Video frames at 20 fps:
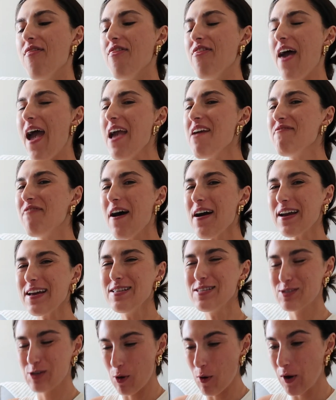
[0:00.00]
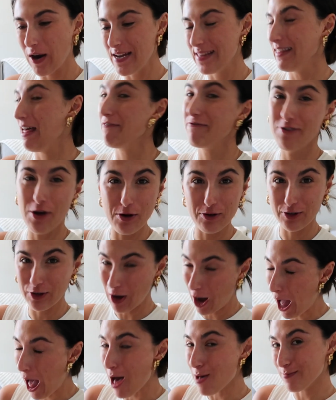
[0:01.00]
They f***ing tore and left no
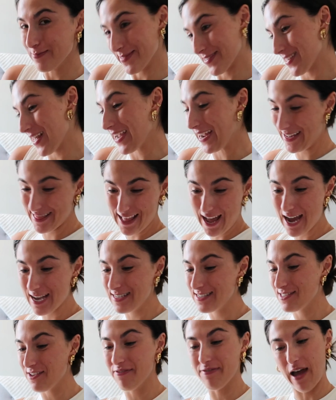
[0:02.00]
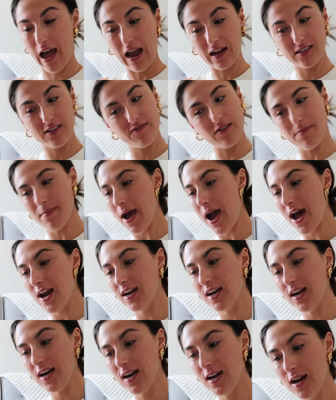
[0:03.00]
crumbs. Like, and that is the fact of the
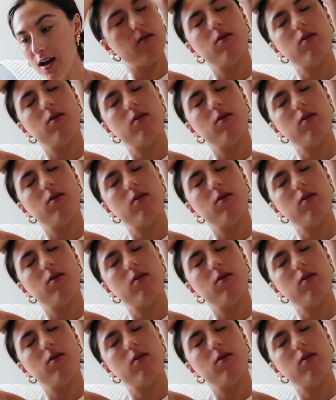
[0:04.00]
matter.